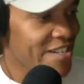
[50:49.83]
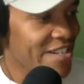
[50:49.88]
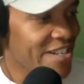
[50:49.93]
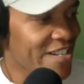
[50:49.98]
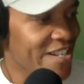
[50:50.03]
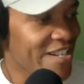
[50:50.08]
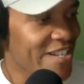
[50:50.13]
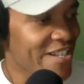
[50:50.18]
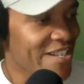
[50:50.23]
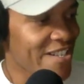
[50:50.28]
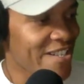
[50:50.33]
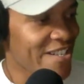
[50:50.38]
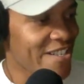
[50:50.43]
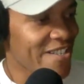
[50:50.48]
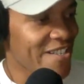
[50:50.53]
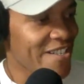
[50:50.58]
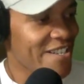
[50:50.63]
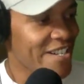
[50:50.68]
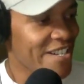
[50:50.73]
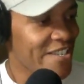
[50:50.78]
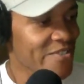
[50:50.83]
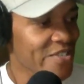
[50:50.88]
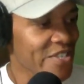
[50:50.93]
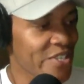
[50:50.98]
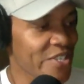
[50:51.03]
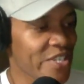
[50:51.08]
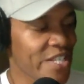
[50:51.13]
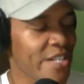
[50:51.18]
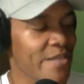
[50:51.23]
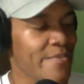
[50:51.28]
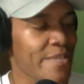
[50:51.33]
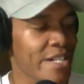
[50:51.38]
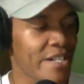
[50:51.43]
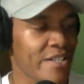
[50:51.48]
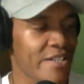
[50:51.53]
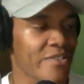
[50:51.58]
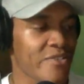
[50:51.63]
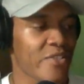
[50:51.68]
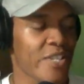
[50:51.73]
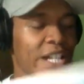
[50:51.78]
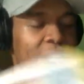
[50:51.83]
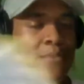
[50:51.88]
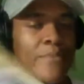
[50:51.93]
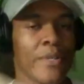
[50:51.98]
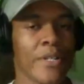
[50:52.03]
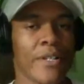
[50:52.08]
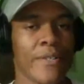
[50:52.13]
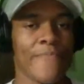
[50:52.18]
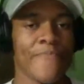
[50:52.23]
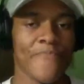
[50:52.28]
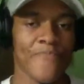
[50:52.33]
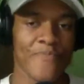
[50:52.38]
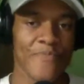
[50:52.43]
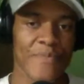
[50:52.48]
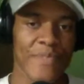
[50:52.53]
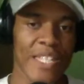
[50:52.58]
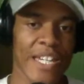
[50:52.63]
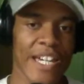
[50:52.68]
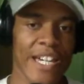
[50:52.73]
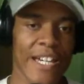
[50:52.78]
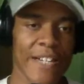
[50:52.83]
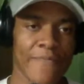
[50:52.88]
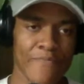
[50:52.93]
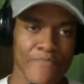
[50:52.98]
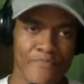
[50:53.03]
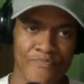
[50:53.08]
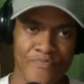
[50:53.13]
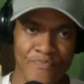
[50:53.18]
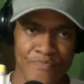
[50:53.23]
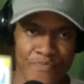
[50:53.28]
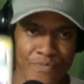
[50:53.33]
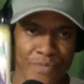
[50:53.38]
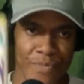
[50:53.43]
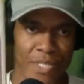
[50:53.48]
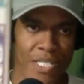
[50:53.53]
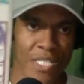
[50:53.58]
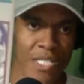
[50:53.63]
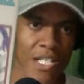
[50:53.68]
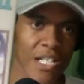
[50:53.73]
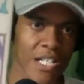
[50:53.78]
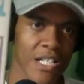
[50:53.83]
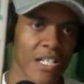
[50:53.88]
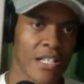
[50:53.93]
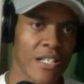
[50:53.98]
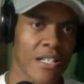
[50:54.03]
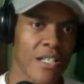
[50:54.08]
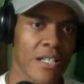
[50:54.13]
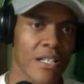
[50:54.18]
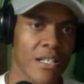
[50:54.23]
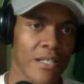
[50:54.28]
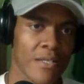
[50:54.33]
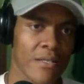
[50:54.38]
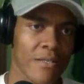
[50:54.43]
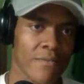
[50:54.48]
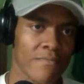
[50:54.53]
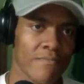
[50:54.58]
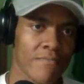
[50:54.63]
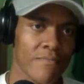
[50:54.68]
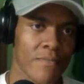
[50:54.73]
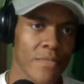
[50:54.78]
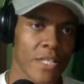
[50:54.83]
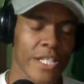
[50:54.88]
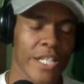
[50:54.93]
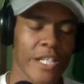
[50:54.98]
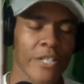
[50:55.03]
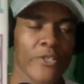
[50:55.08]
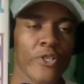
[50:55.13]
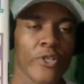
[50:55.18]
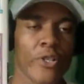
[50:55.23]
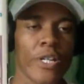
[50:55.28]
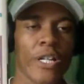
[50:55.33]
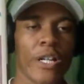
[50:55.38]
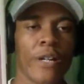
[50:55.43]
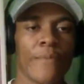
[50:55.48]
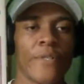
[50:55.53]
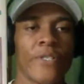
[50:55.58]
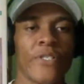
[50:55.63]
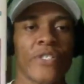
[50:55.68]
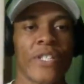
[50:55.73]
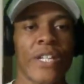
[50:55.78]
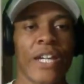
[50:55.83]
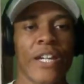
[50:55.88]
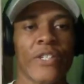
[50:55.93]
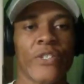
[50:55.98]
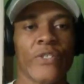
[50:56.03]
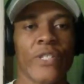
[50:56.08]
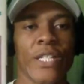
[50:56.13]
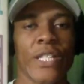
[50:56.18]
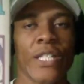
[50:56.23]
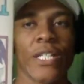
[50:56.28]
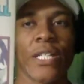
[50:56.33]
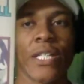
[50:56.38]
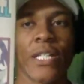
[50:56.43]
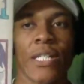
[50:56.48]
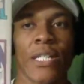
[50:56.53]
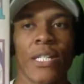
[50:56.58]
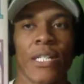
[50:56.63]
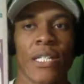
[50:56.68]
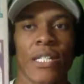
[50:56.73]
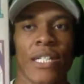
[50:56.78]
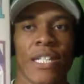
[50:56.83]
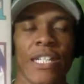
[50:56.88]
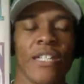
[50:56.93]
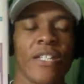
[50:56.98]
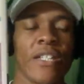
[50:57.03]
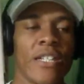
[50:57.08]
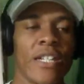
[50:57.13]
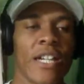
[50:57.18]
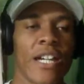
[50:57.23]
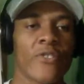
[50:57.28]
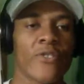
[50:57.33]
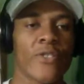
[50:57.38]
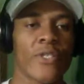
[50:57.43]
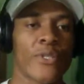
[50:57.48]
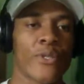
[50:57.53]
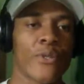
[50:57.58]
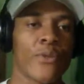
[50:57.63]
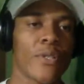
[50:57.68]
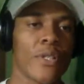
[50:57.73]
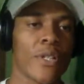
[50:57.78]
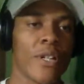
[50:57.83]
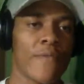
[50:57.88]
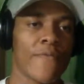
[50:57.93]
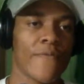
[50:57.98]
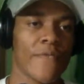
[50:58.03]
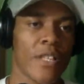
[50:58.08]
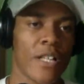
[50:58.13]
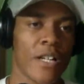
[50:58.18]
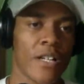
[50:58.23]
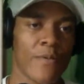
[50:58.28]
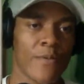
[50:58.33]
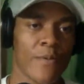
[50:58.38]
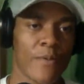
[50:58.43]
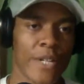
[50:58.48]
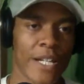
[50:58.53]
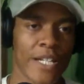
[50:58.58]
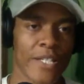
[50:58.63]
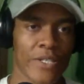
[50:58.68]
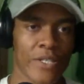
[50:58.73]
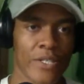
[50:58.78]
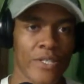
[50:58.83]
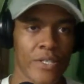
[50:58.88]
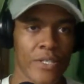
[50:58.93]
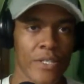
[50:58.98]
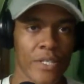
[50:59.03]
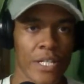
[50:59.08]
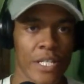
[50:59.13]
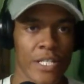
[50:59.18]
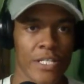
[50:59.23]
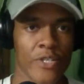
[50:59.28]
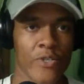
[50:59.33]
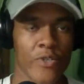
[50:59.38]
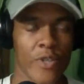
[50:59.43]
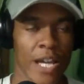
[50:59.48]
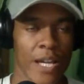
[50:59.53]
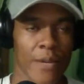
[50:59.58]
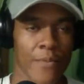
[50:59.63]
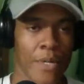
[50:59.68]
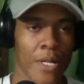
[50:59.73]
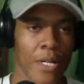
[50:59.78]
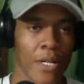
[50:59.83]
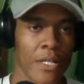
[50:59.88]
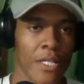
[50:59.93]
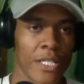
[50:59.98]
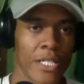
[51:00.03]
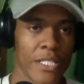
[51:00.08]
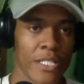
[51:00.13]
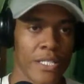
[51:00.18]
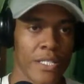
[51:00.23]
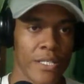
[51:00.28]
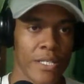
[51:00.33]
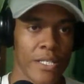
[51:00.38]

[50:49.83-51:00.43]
I was gonna say about Dragon Ball that uh Akira Toriyama is actually, he actually sold off a lot of the rights to Dragon Ball and